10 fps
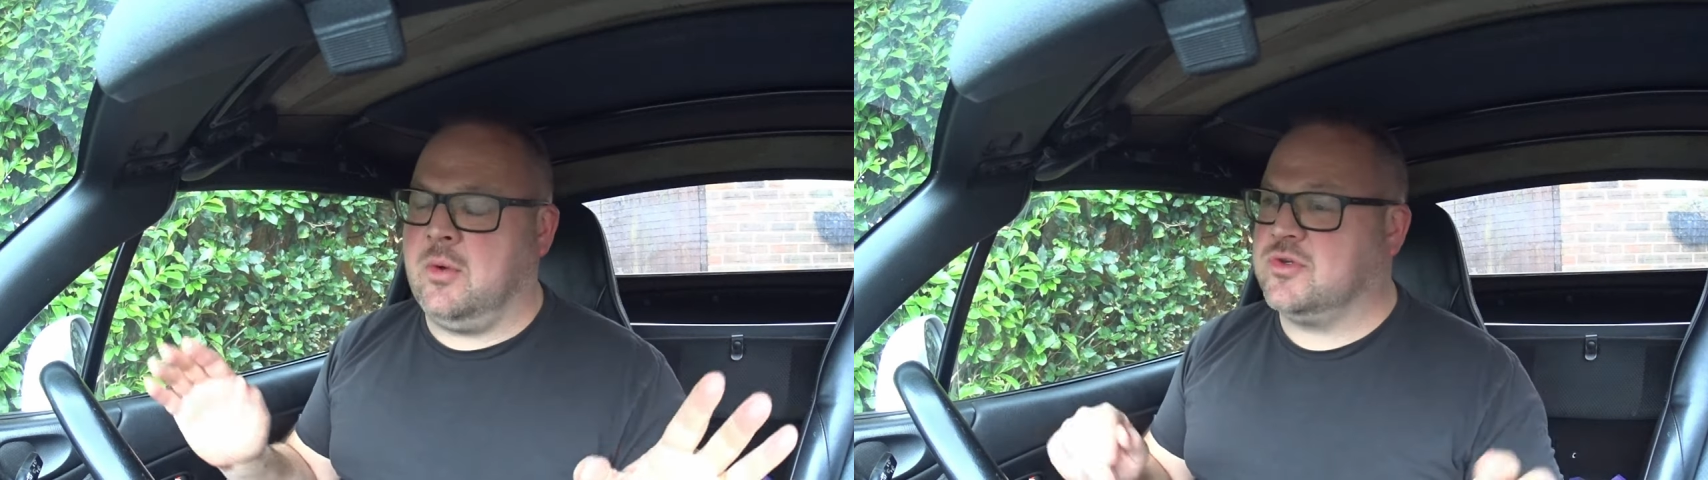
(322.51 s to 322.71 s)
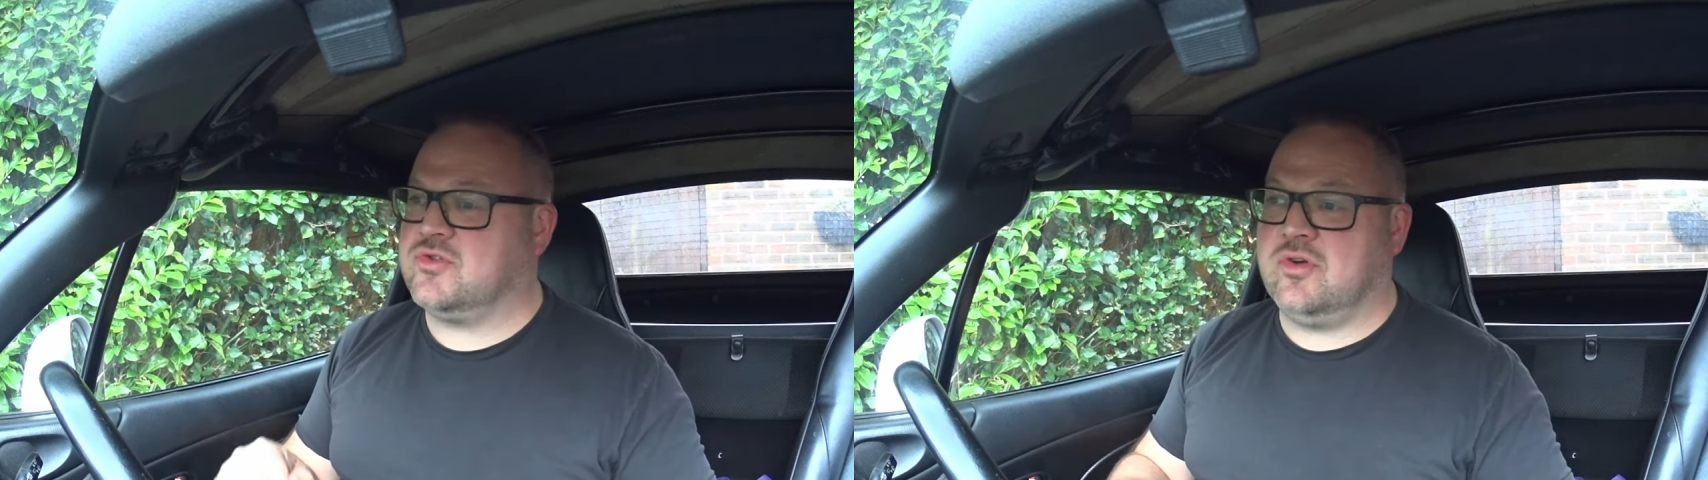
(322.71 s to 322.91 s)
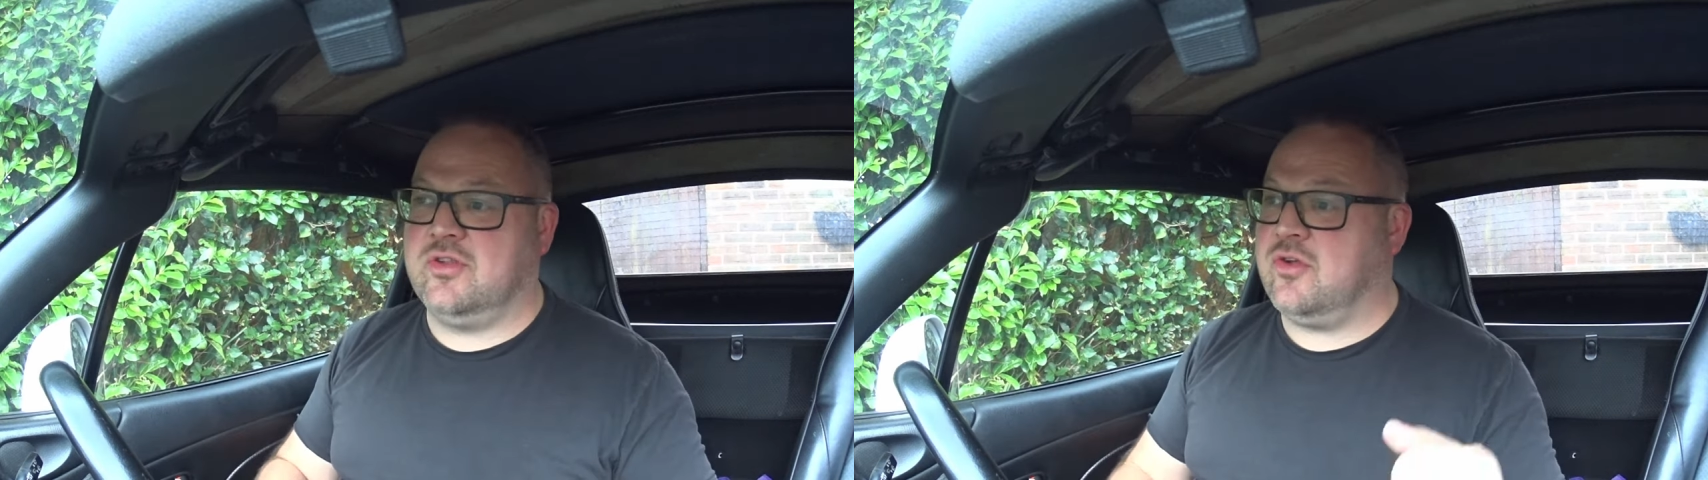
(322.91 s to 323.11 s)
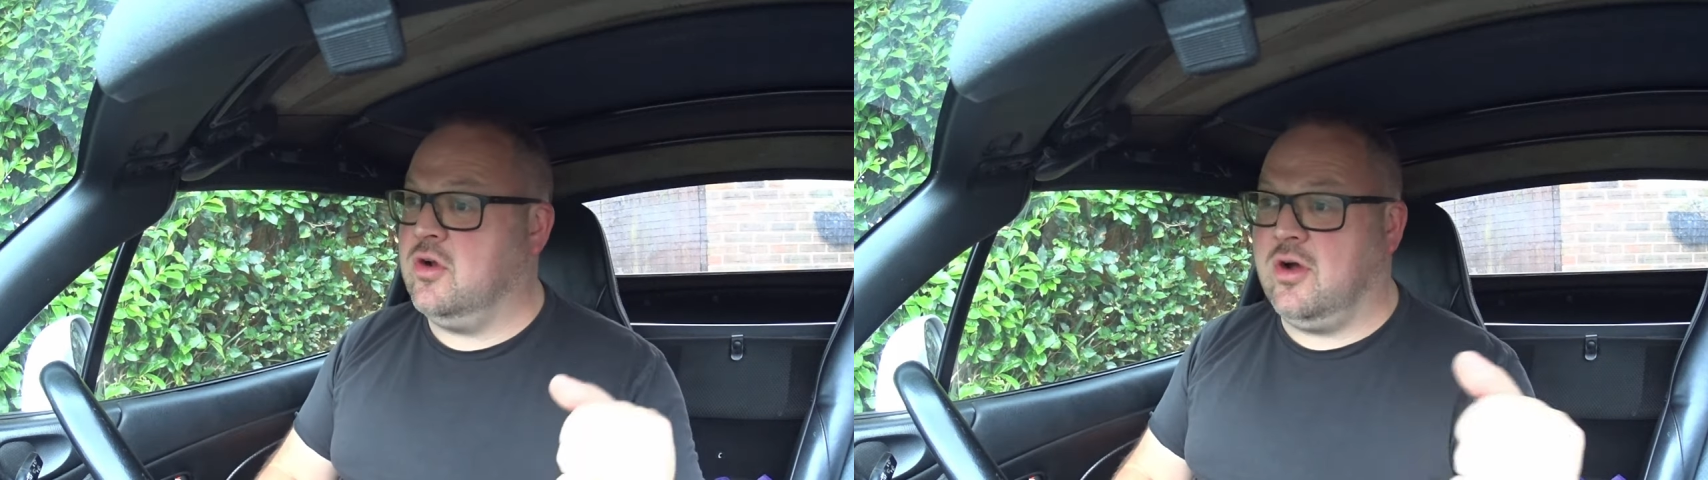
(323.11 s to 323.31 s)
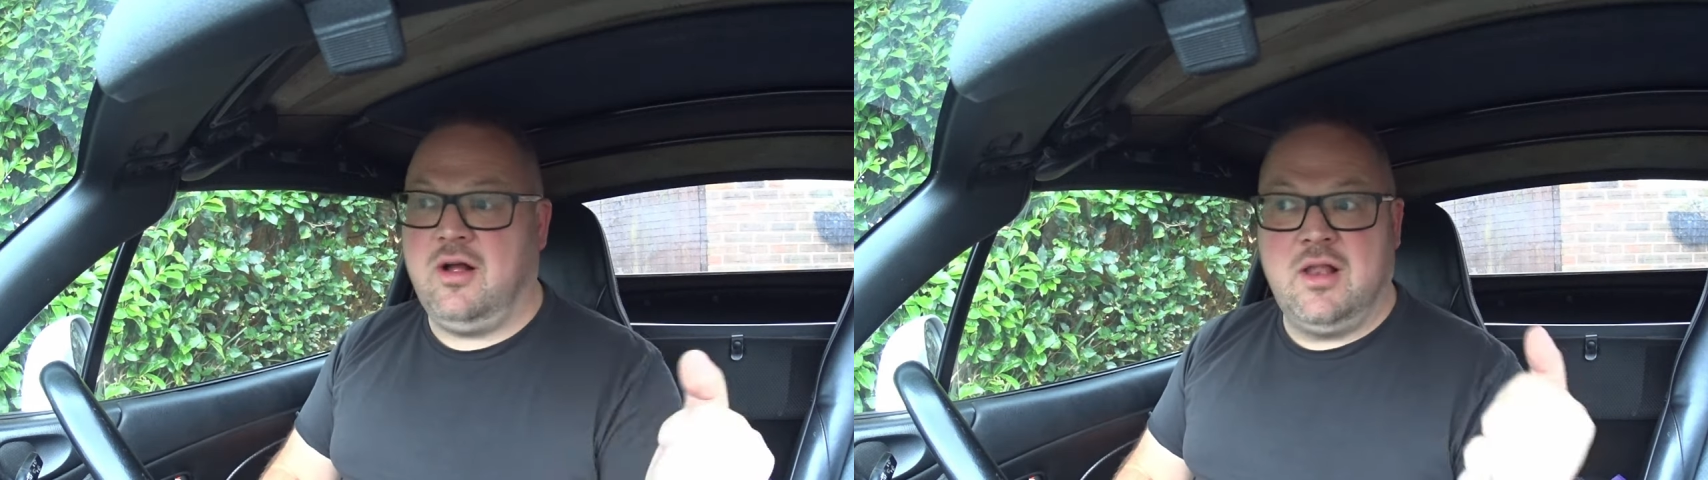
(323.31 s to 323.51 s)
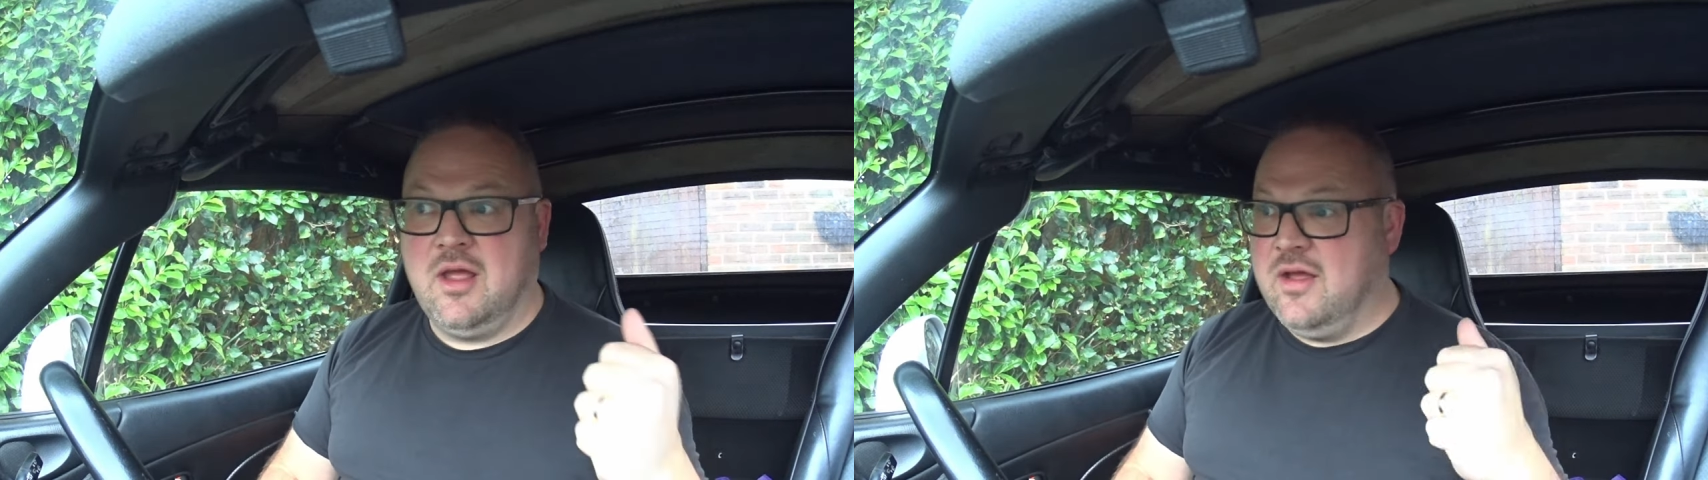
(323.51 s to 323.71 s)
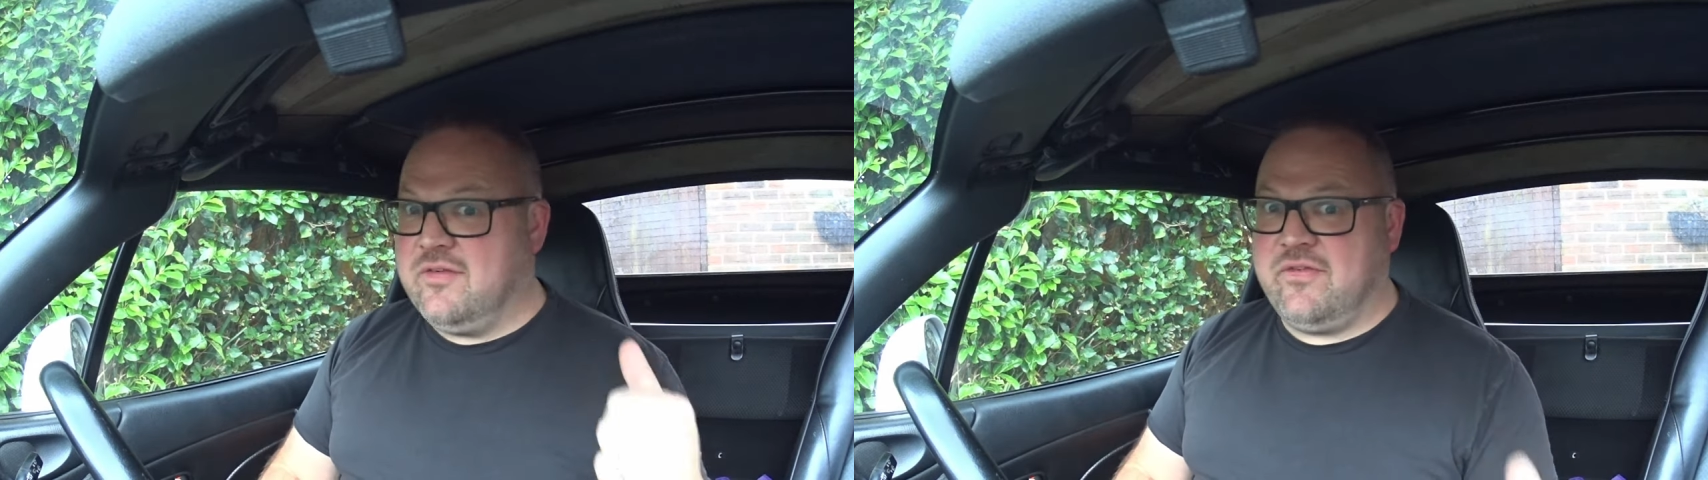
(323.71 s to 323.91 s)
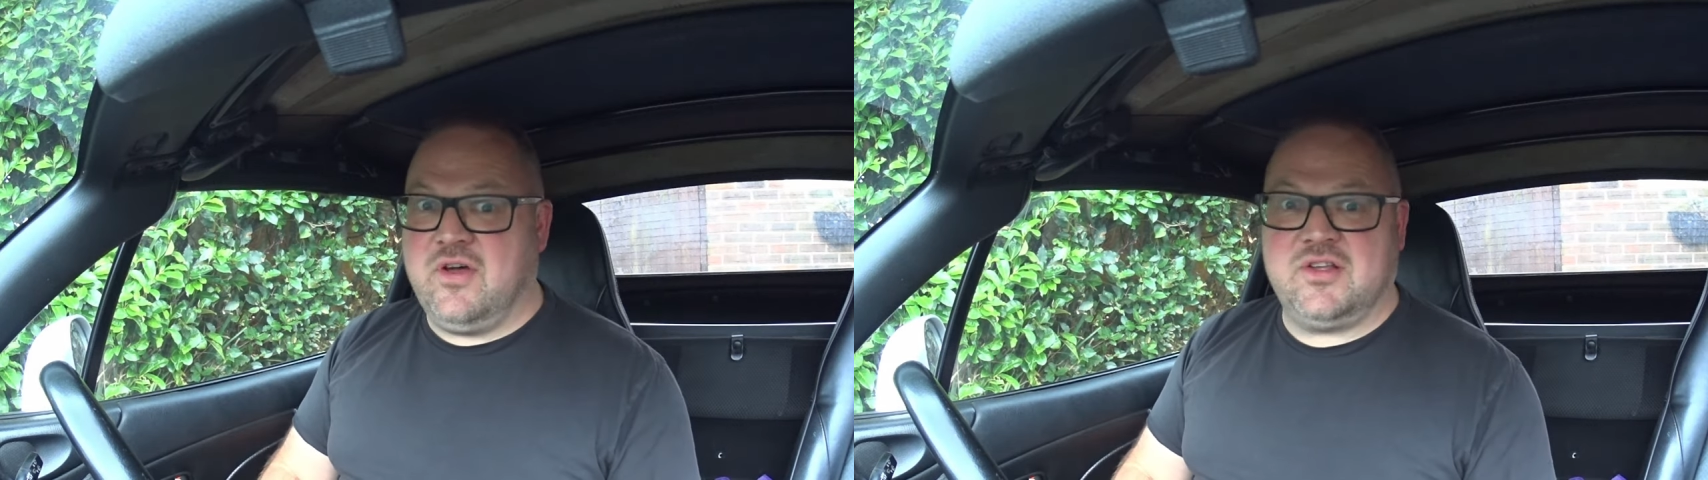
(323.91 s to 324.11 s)
I wasn't trying to do like
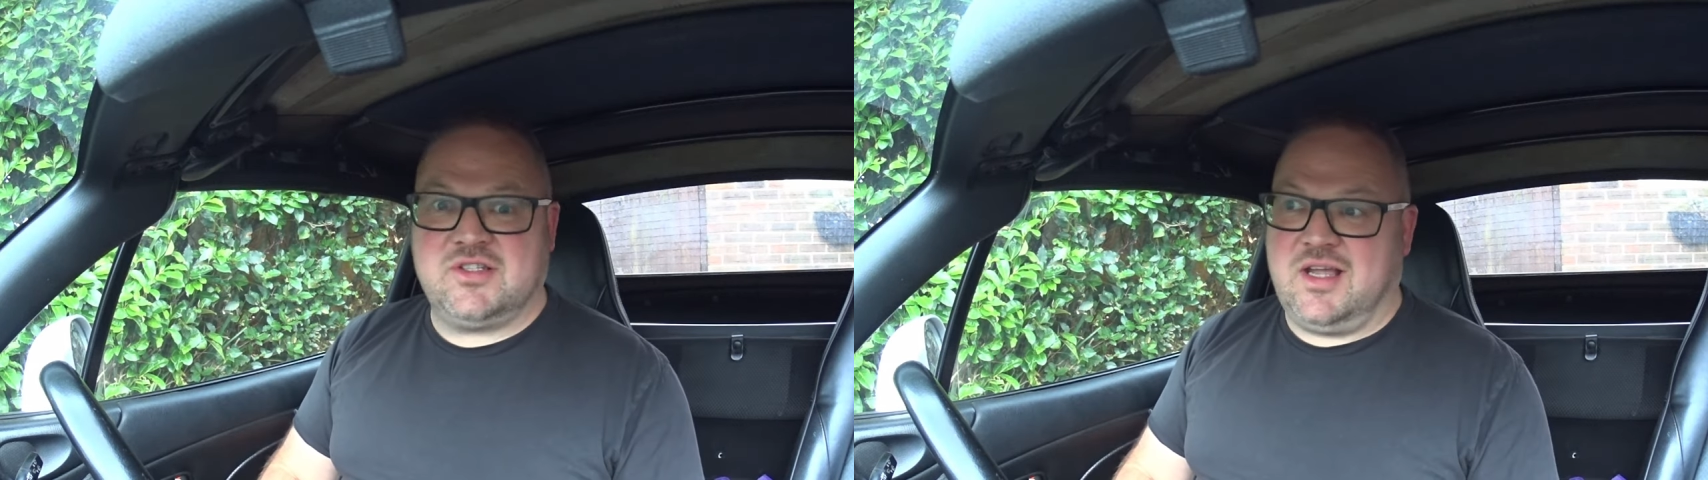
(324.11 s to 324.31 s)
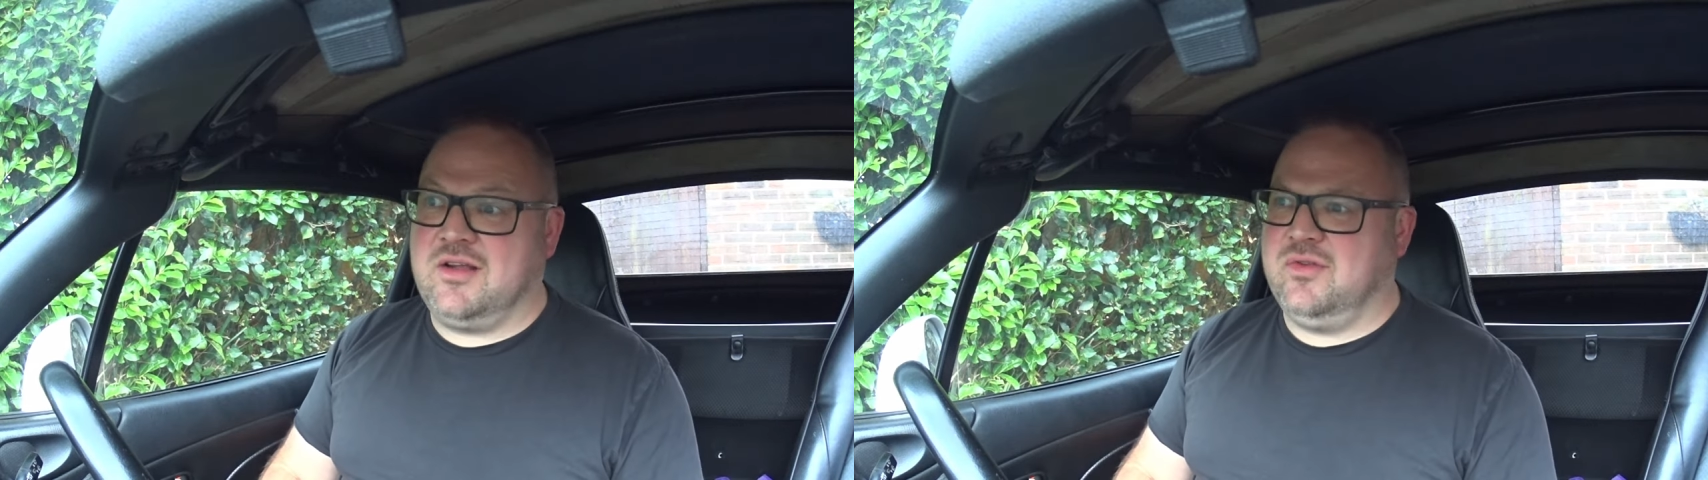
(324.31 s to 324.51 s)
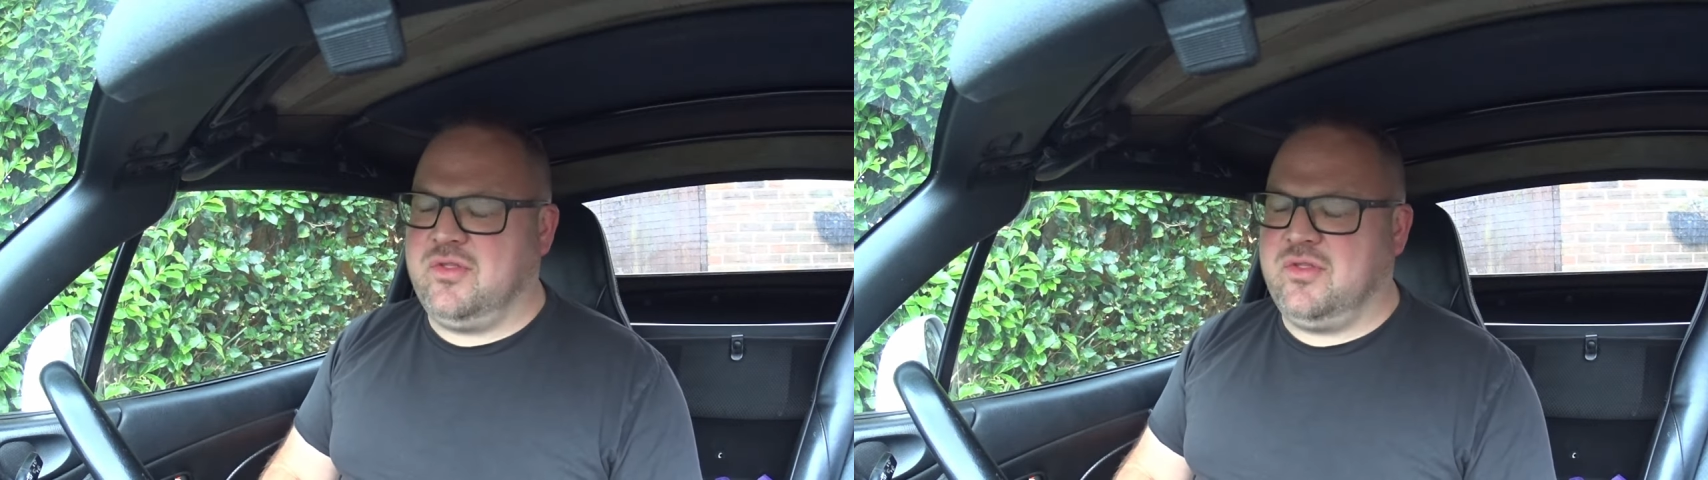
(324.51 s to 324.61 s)
first, second,